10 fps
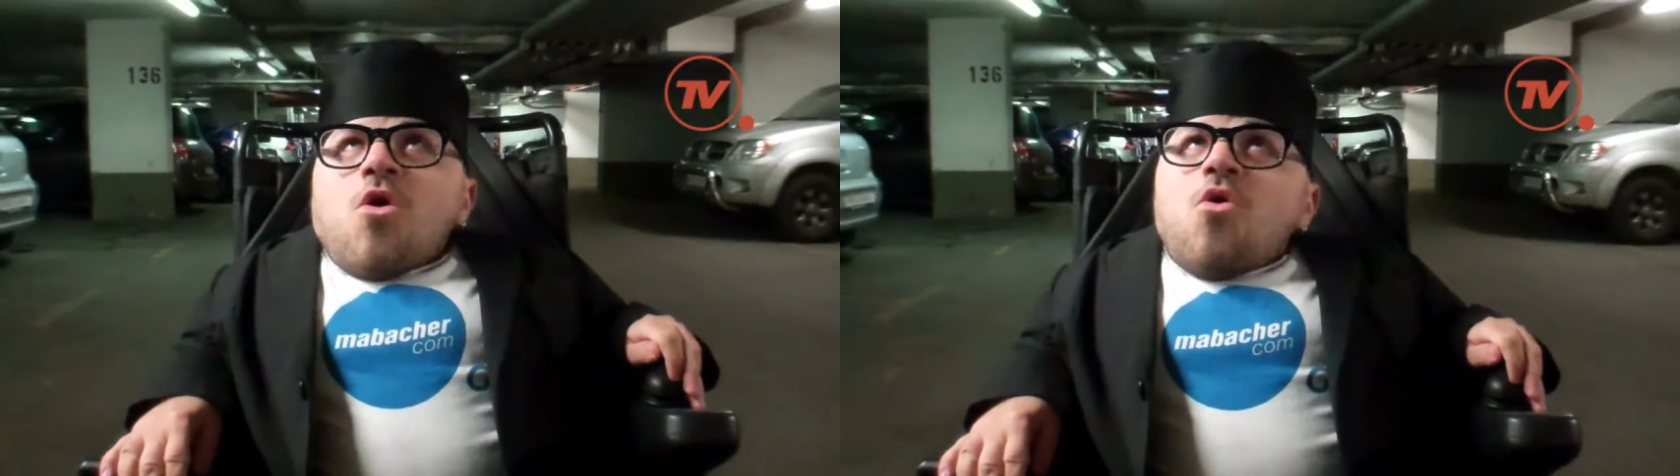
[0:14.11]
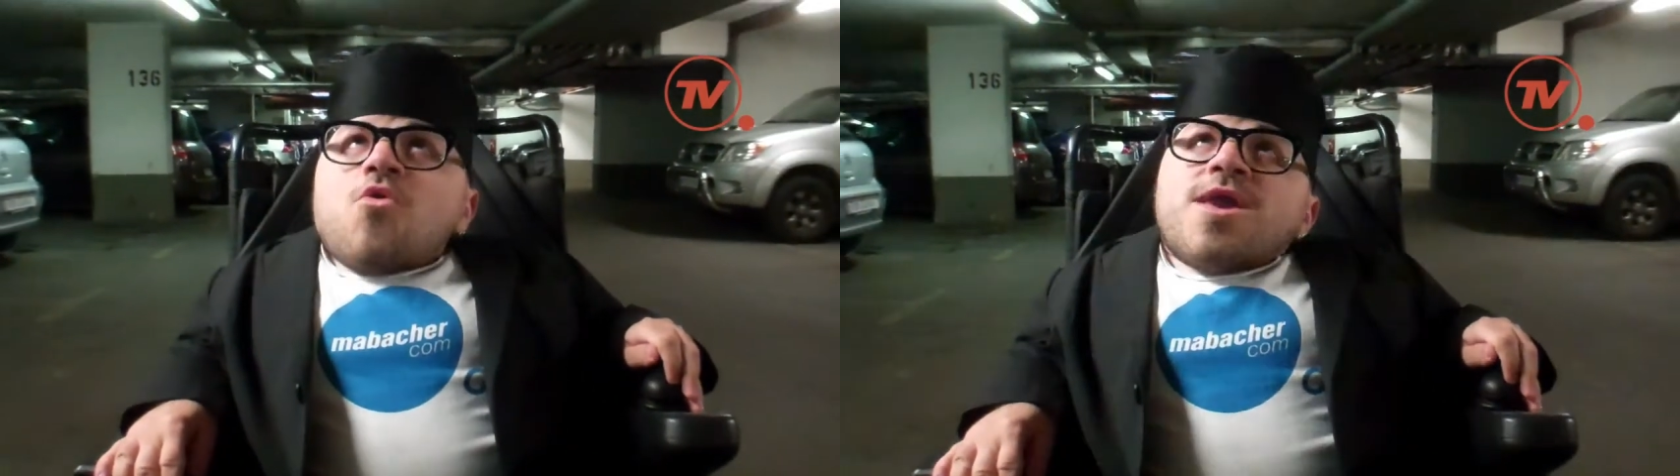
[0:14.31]

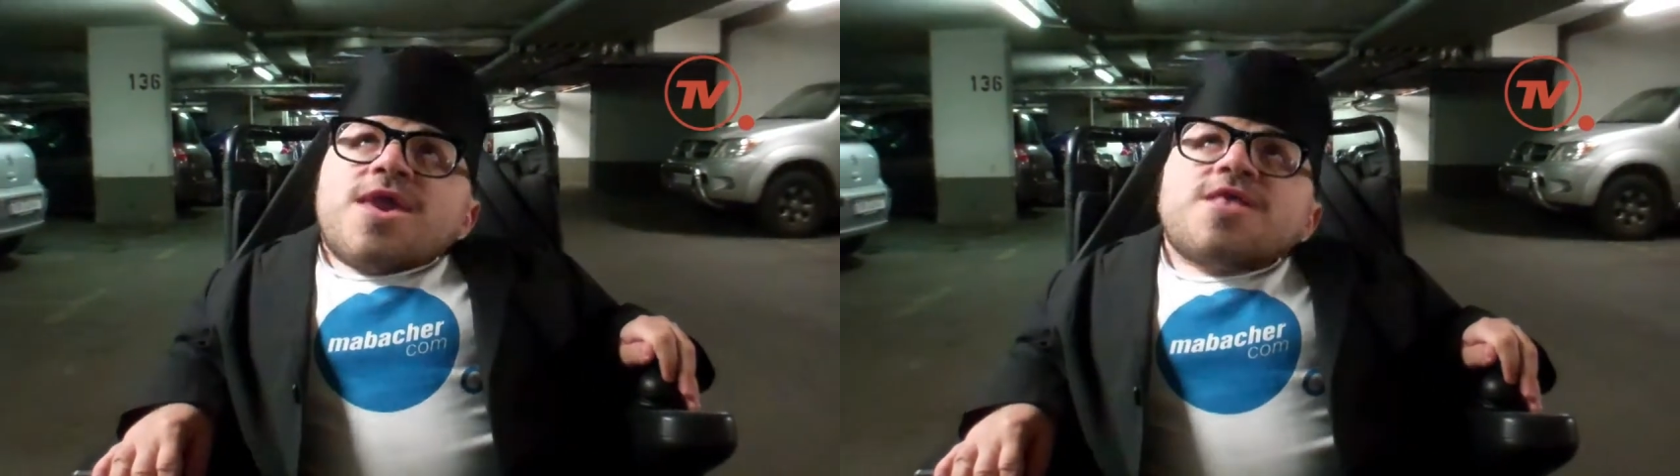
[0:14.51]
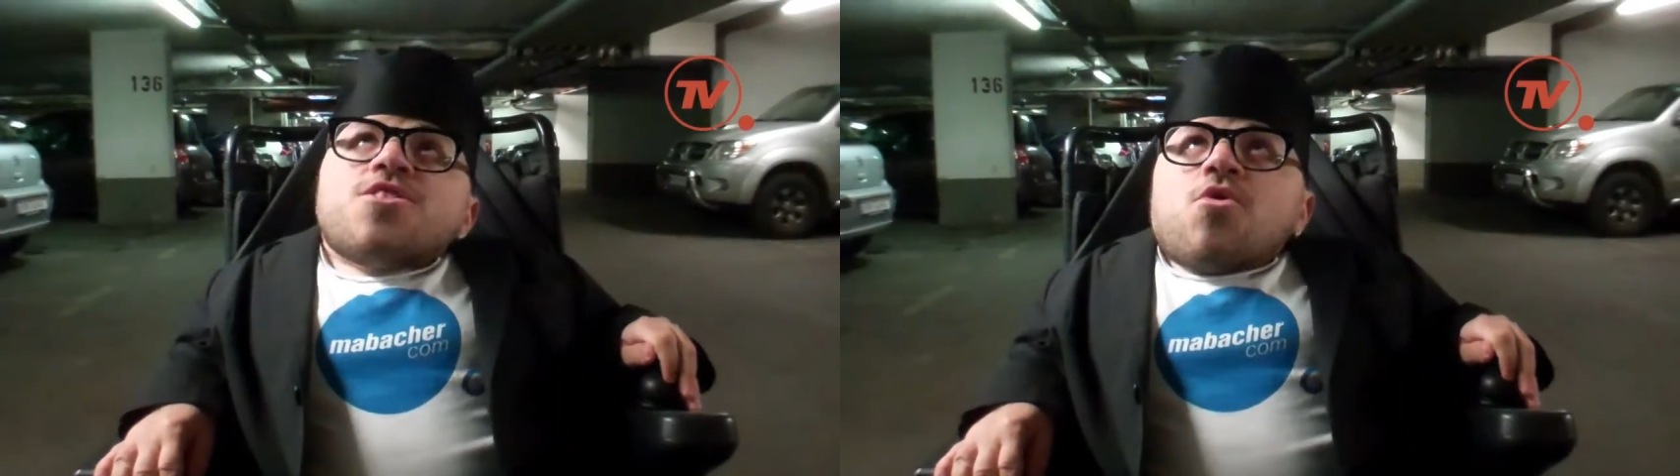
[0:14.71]

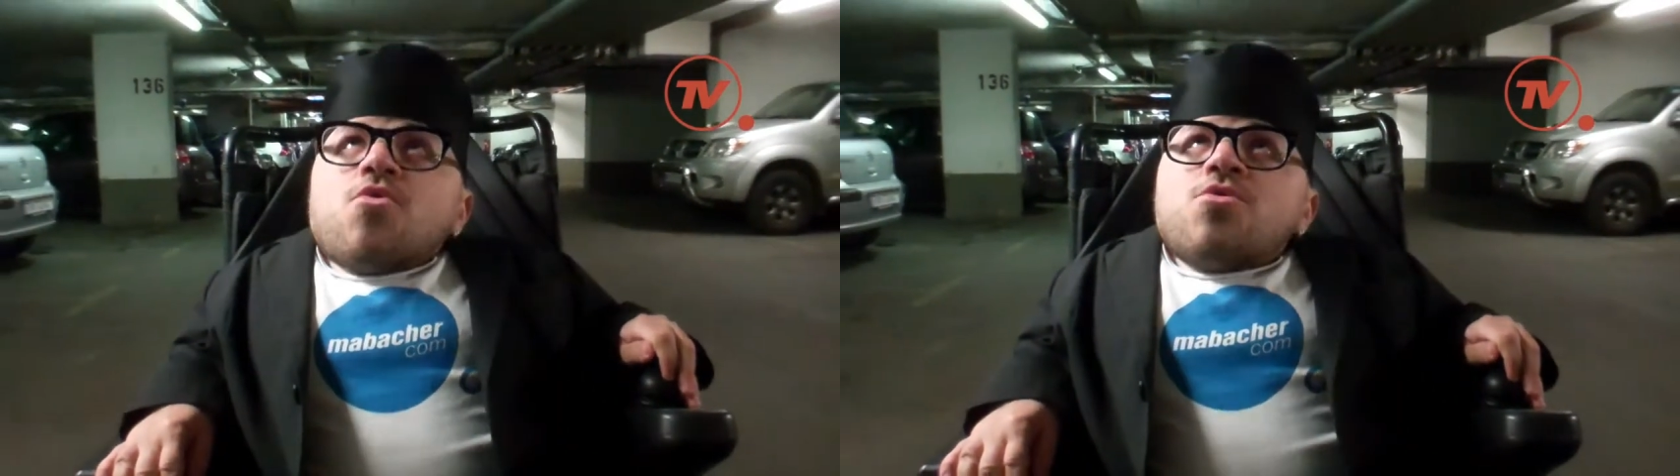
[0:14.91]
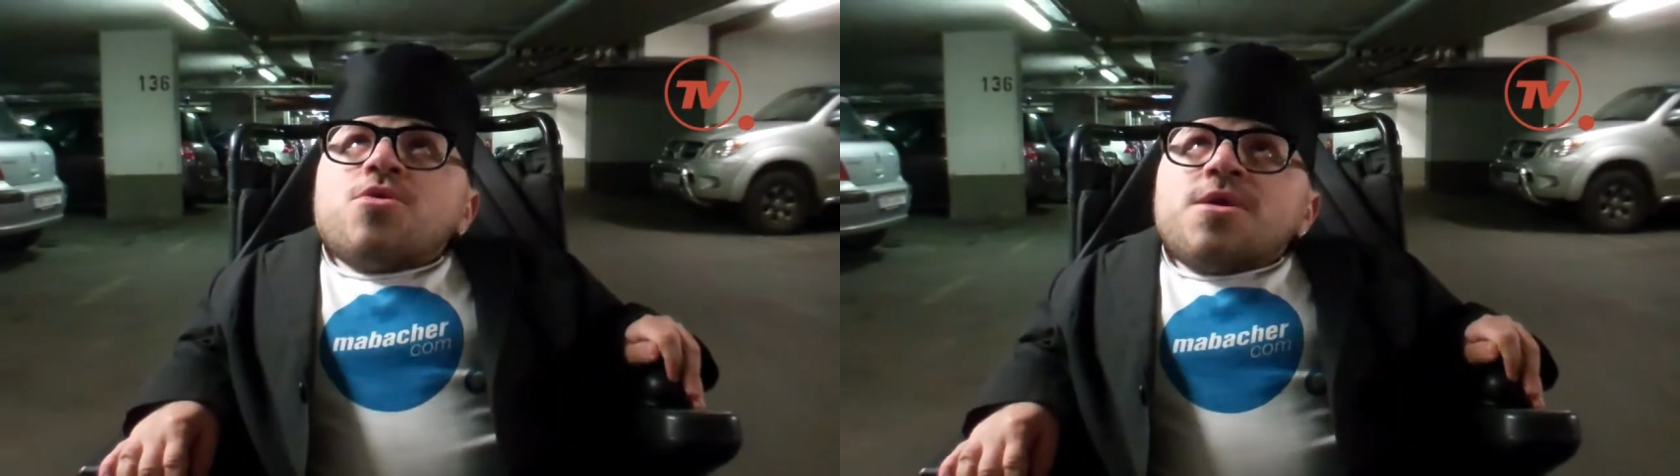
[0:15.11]
Okay, no.